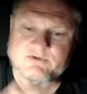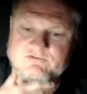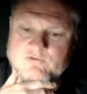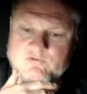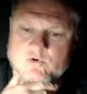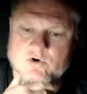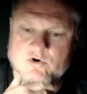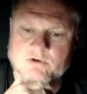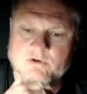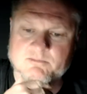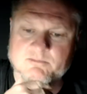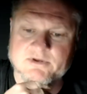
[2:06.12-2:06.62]

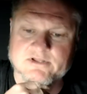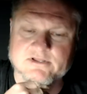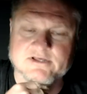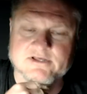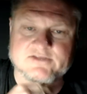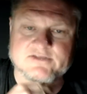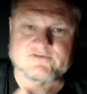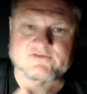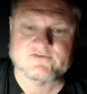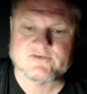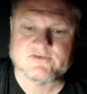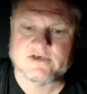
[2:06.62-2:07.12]
before, but
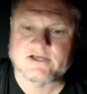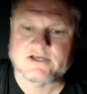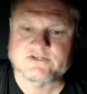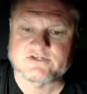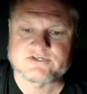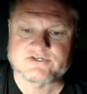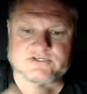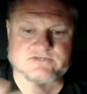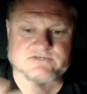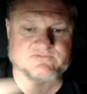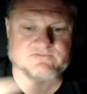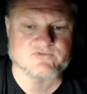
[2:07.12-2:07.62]
let's
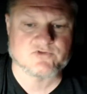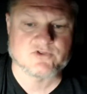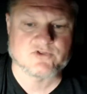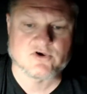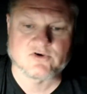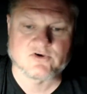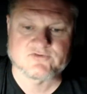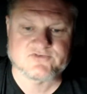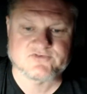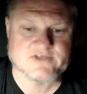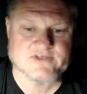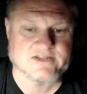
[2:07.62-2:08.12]
just for
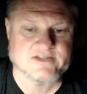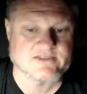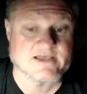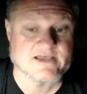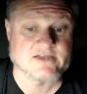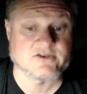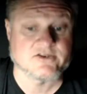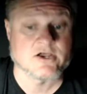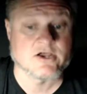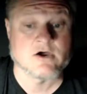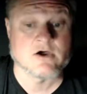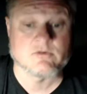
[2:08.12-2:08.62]
those
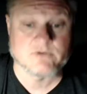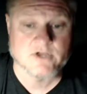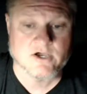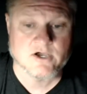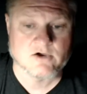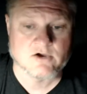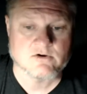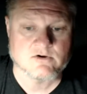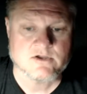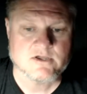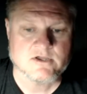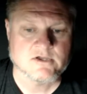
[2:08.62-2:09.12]
that don't
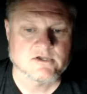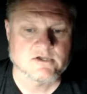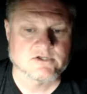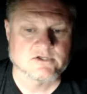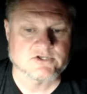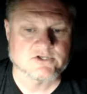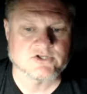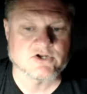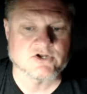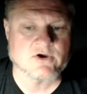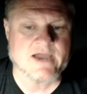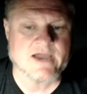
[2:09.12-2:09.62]
know,
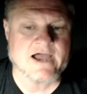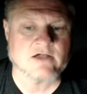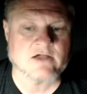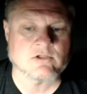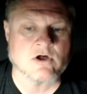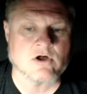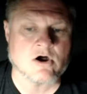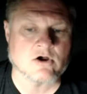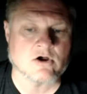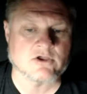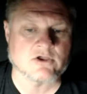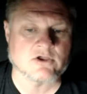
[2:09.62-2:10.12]
you know, how
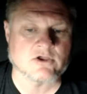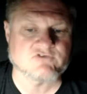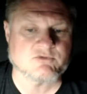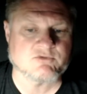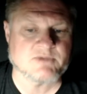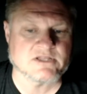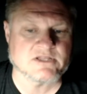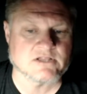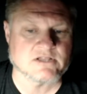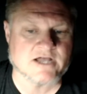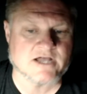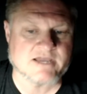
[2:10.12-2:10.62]
long have you
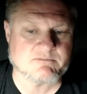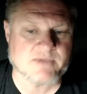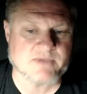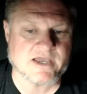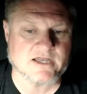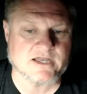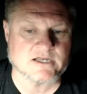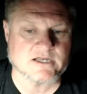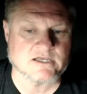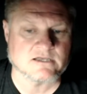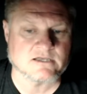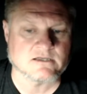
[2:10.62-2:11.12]
been light
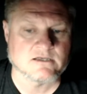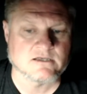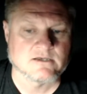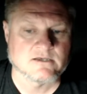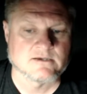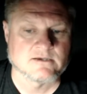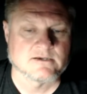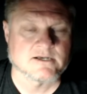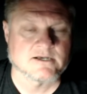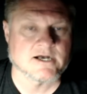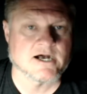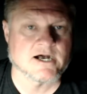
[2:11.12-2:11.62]
painting?
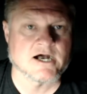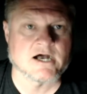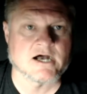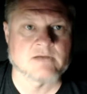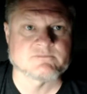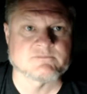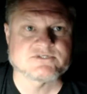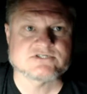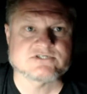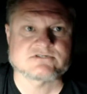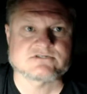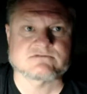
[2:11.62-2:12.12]

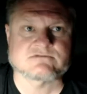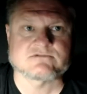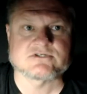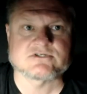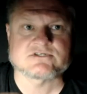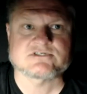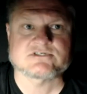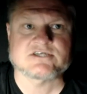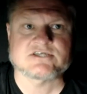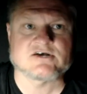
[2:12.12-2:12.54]
Just tell